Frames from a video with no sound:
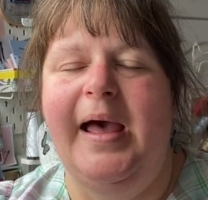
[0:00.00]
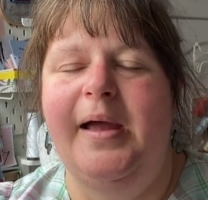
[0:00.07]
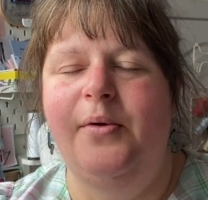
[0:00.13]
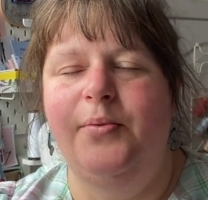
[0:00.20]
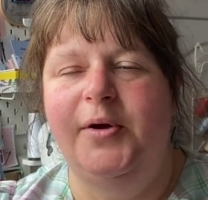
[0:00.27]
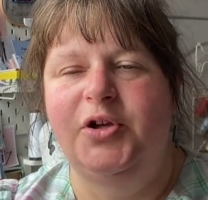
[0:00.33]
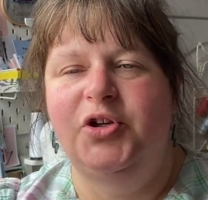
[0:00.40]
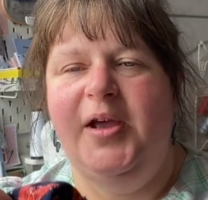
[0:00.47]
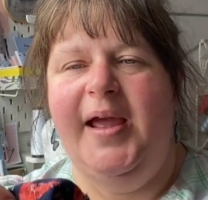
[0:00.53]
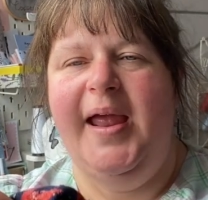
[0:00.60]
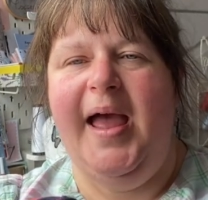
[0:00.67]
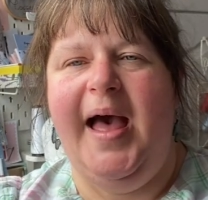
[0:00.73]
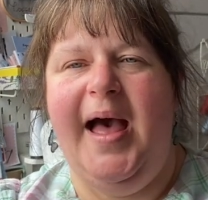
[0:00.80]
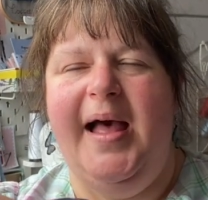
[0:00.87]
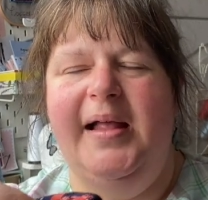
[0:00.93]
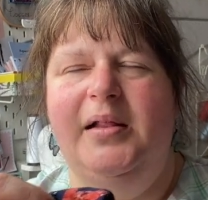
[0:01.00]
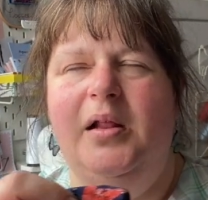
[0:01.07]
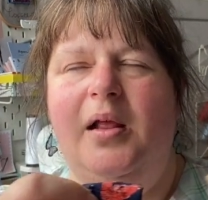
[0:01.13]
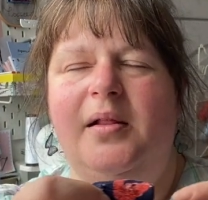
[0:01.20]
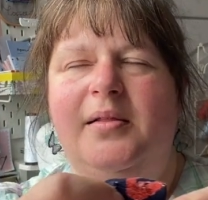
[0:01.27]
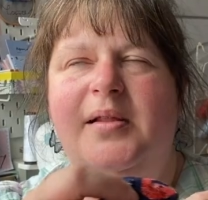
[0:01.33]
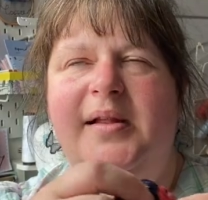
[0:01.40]
I wish I had
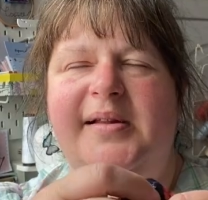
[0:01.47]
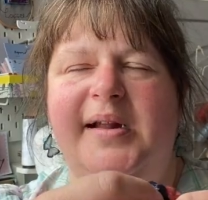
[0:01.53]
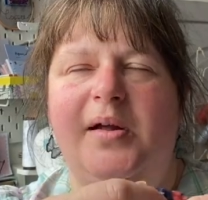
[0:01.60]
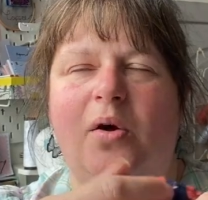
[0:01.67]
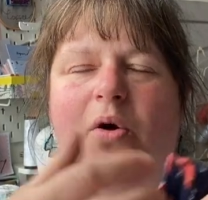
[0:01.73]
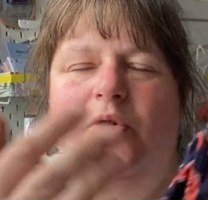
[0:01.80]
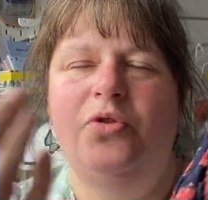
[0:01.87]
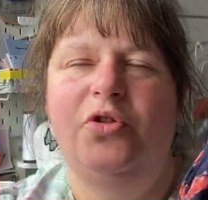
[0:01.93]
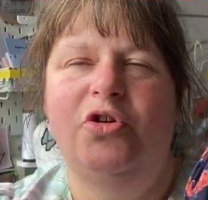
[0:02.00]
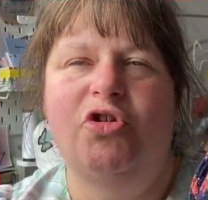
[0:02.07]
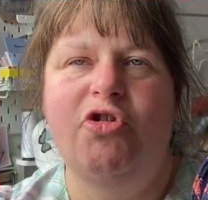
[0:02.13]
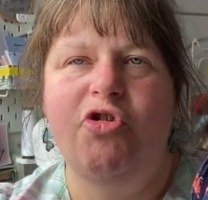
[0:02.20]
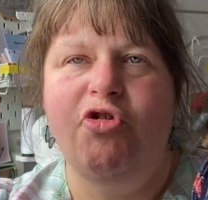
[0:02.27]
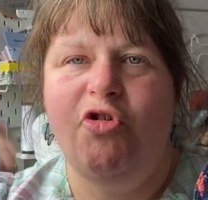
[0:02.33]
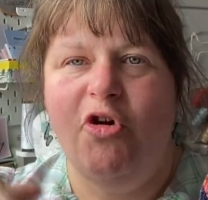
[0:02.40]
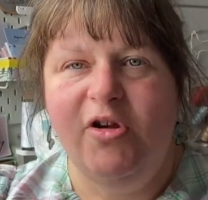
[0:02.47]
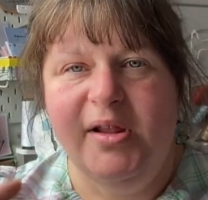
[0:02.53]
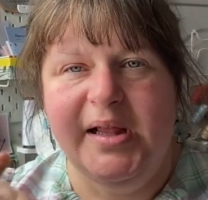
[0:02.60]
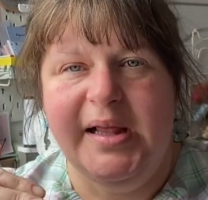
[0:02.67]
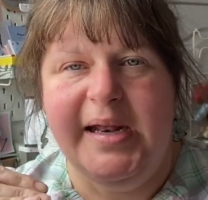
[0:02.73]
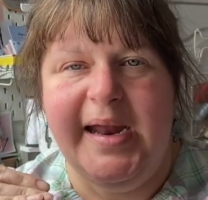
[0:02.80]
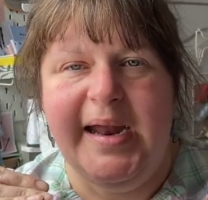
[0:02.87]
did it on the
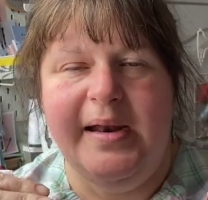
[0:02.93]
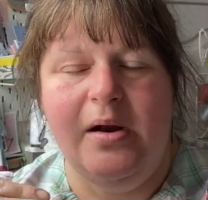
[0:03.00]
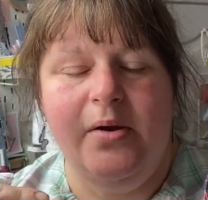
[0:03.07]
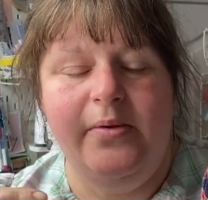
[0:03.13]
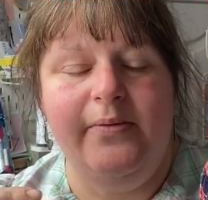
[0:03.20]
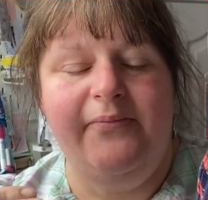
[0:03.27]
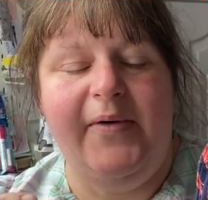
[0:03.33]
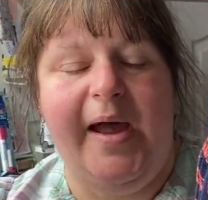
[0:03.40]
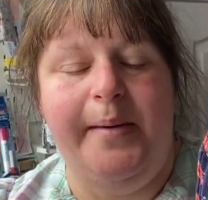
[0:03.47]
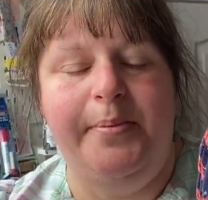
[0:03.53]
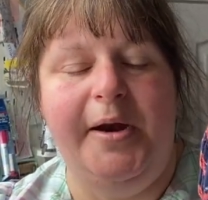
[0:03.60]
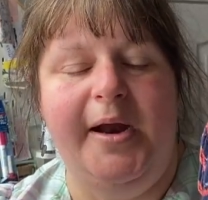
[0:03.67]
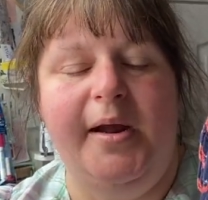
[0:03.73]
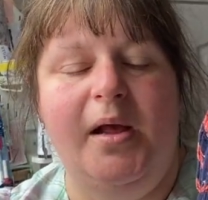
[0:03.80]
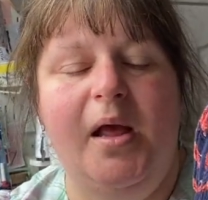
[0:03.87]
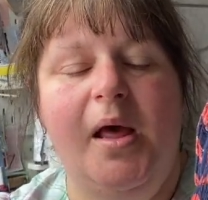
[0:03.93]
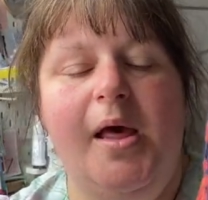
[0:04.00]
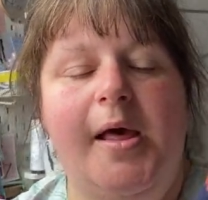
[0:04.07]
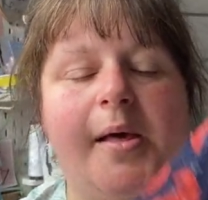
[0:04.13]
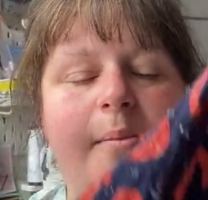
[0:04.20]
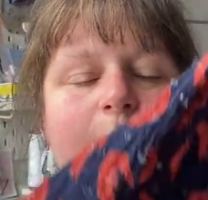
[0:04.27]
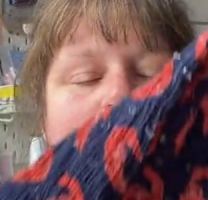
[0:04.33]
cross grain of the fabric,
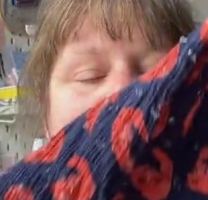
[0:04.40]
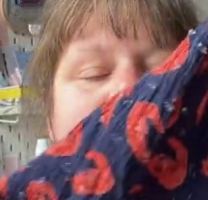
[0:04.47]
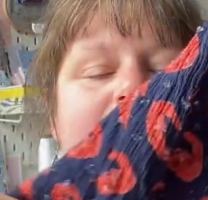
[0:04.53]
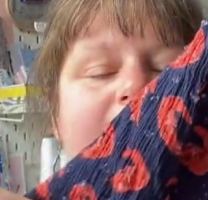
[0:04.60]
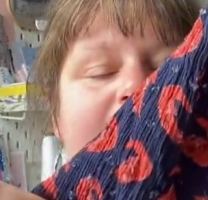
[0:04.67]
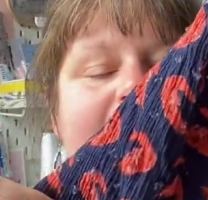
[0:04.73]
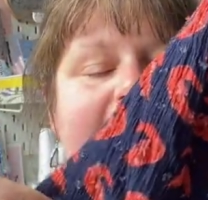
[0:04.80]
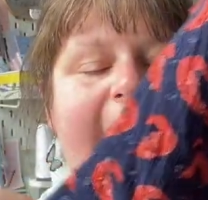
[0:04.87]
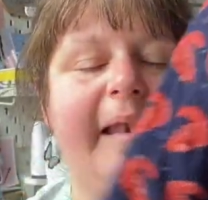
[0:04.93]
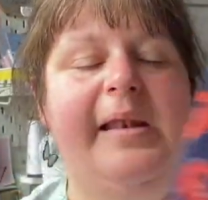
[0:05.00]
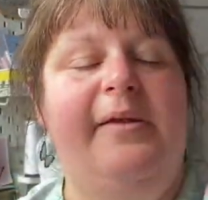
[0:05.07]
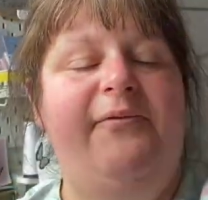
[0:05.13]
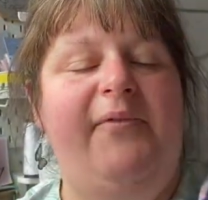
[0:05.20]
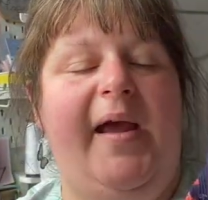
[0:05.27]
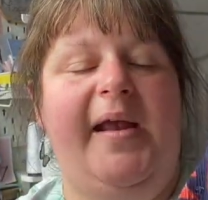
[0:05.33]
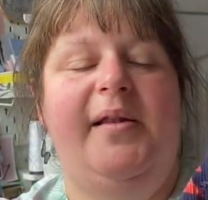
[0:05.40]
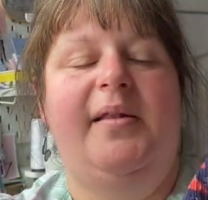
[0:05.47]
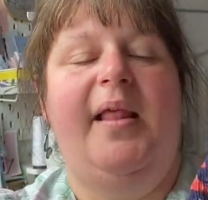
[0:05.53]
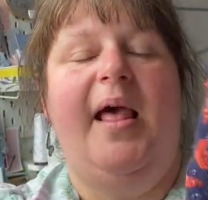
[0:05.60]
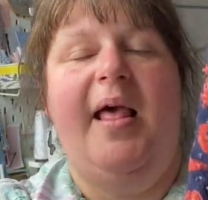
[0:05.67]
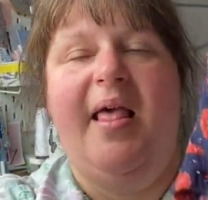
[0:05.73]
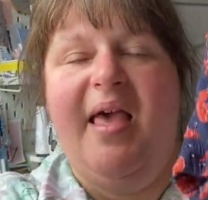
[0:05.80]
because I tend to
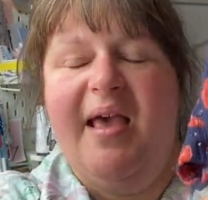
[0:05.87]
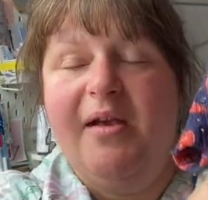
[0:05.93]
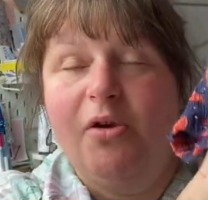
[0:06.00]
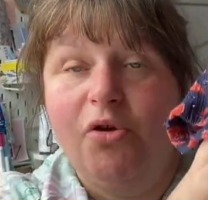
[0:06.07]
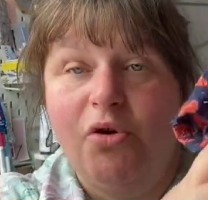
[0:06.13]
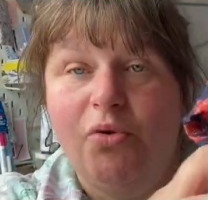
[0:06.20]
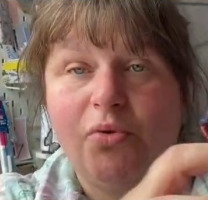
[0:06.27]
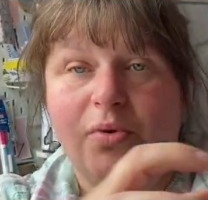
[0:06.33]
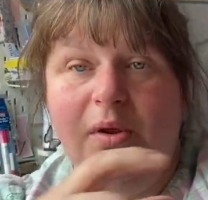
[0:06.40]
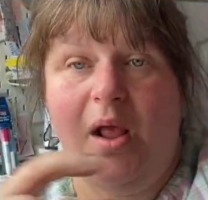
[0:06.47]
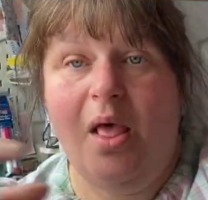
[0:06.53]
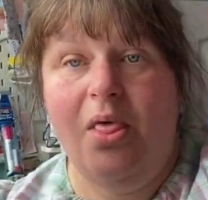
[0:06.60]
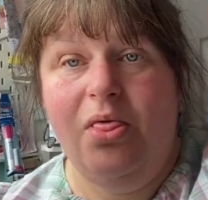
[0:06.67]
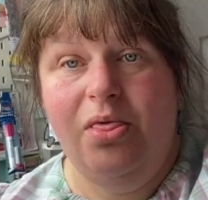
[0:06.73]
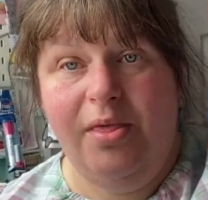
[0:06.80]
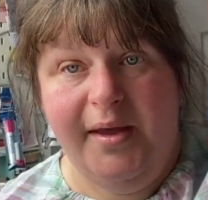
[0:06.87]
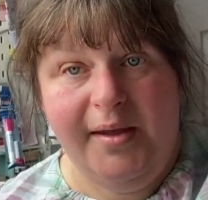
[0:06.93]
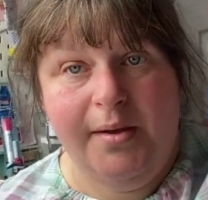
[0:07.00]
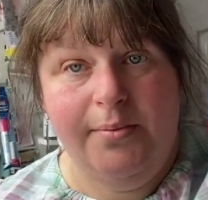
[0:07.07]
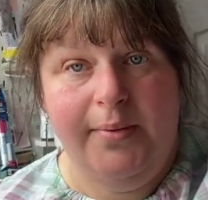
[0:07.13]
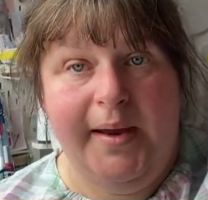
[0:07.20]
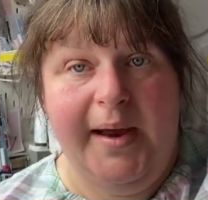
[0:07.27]
find that it grows
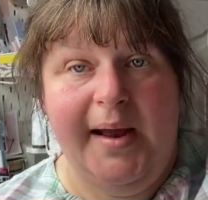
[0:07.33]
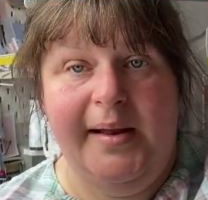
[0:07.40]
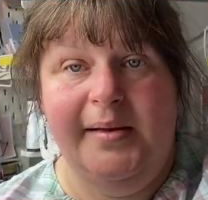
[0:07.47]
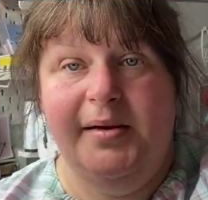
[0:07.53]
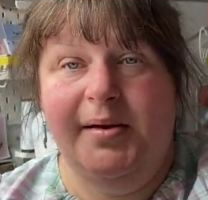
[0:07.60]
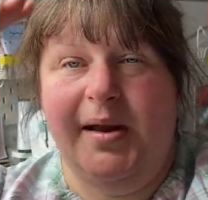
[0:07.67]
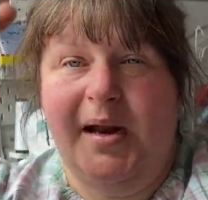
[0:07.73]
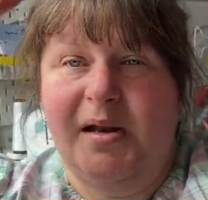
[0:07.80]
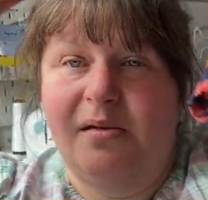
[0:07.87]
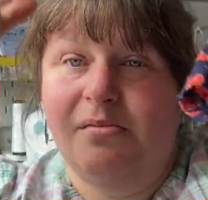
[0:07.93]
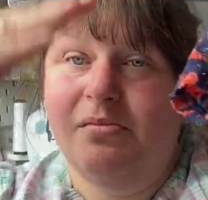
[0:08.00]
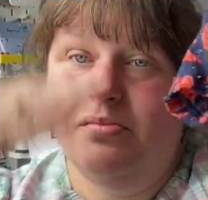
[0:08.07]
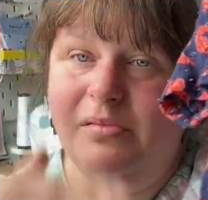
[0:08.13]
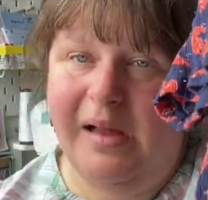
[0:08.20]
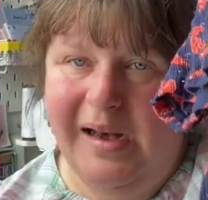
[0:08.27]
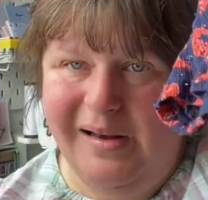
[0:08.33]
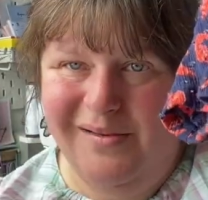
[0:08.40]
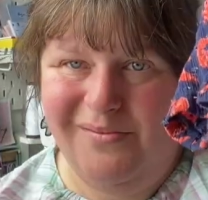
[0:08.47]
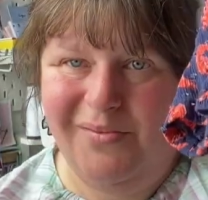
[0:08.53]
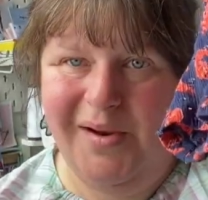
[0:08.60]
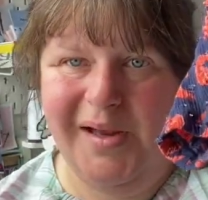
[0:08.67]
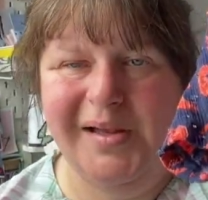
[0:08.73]
this way instead of
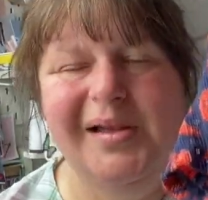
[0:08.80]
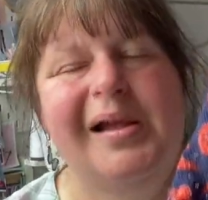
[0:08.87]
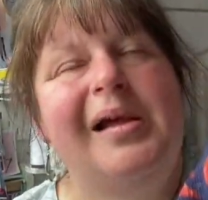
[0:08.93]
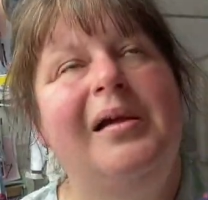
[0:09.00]
lengthways,